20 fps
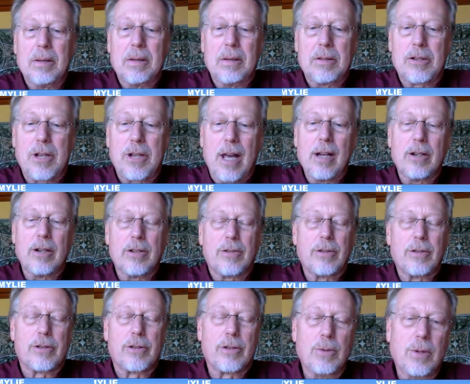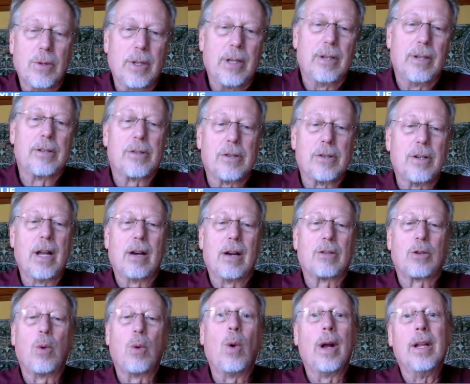standards for school leaders are now
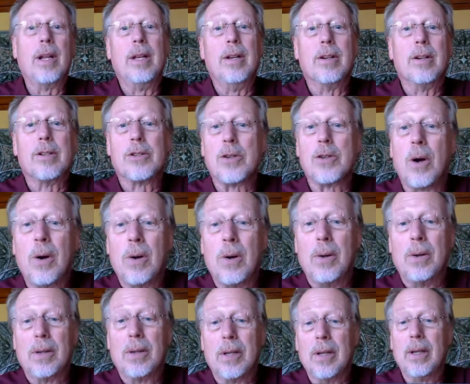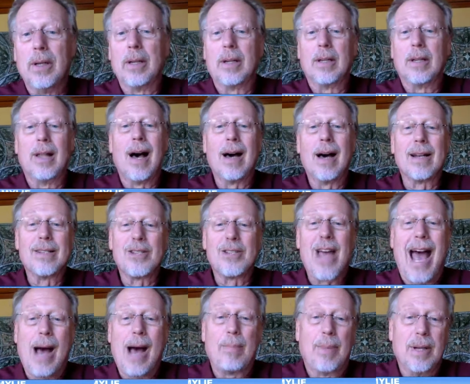20 years old, and a lot has
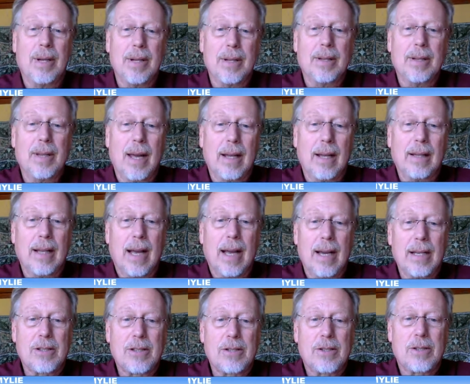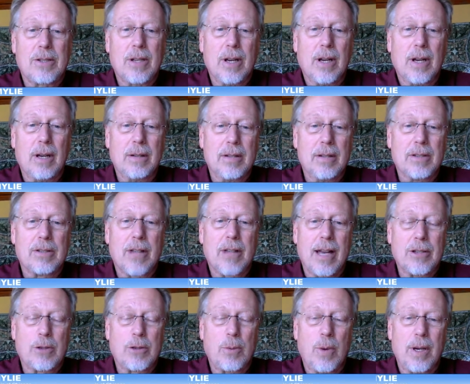happened in that this
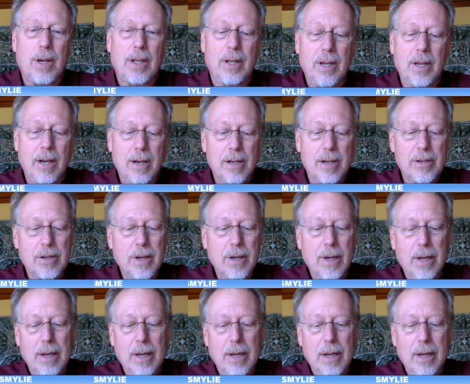last 20 years.